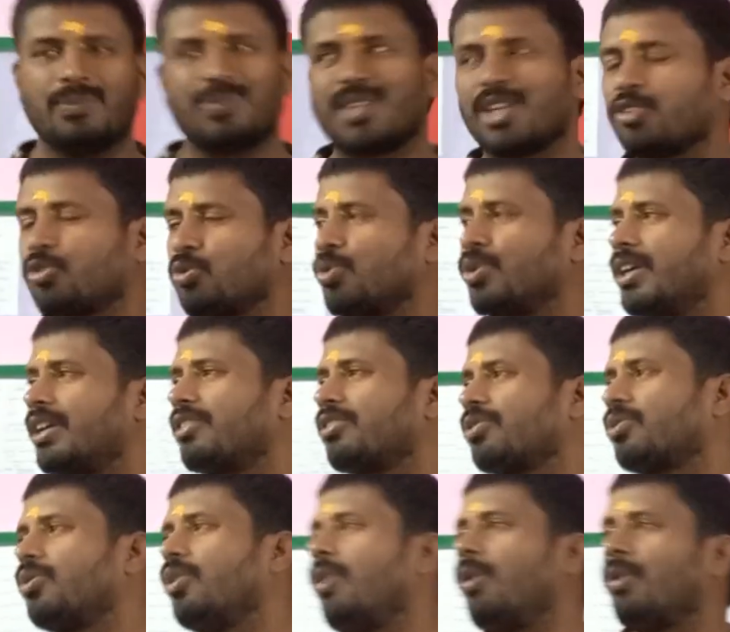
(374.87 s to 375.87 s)
the students
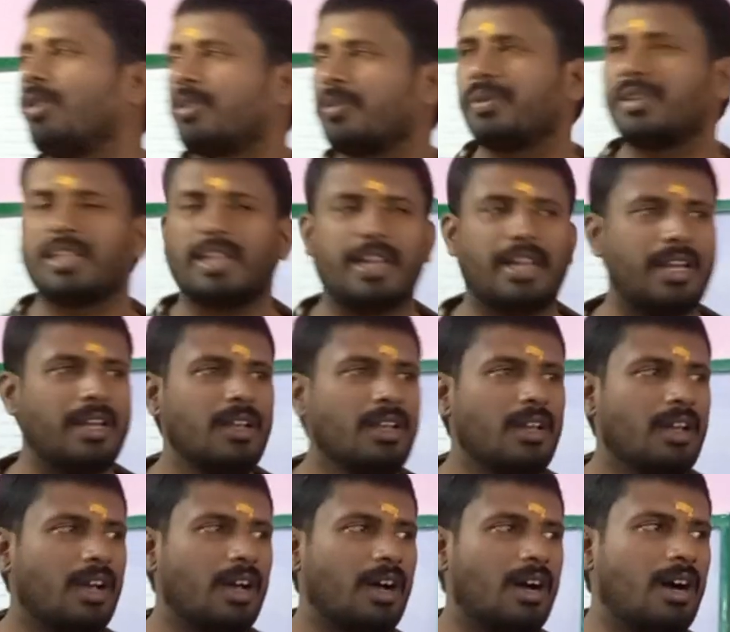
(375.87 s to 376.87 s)
go out with
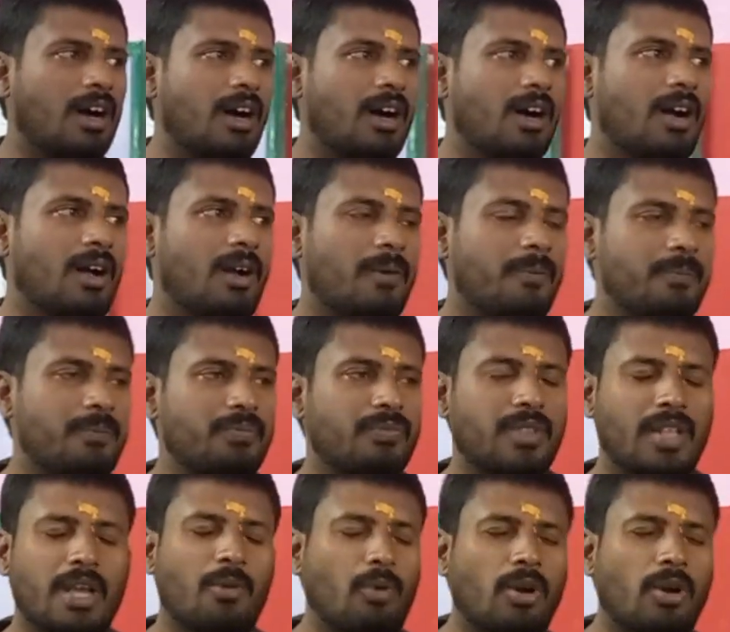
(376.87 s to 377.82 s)
they